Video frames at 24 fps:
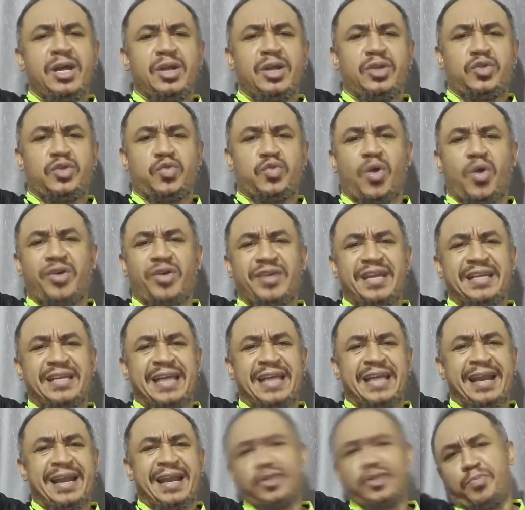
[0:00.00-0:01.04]
200
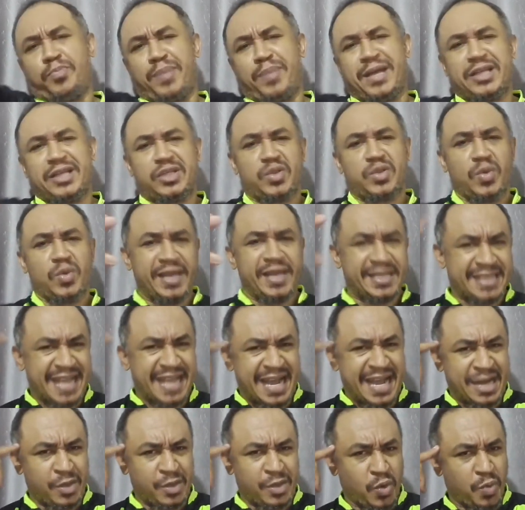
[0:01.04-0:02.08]
naira to pass toll gate.
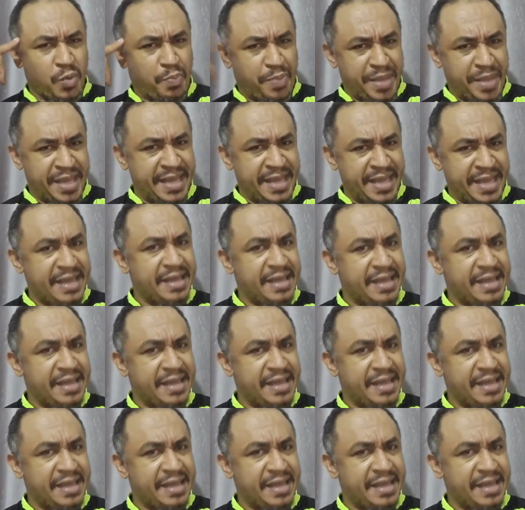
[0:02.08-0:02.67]
I no go pay.